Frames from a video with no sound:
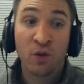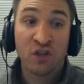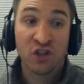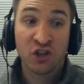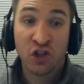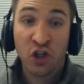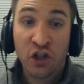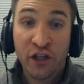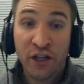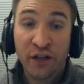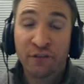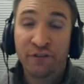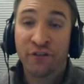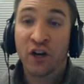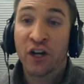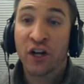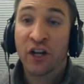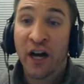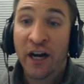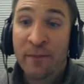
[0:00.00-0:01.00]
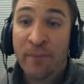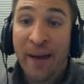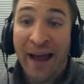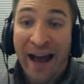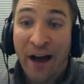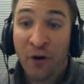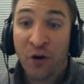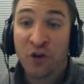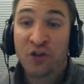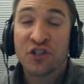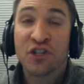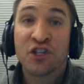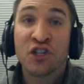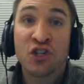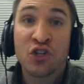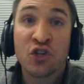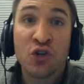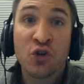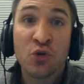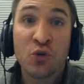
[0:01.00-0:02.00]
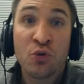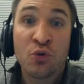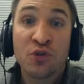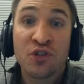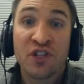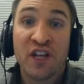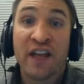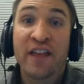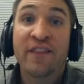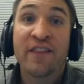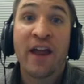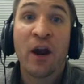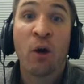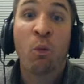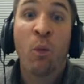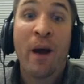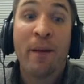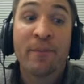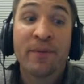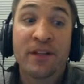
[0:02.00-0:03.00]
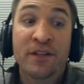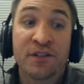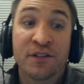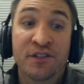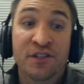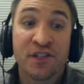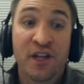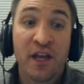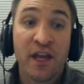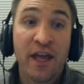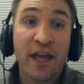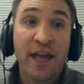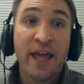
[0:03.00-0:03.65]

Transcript: was looking for gunpowder to use in their weapons.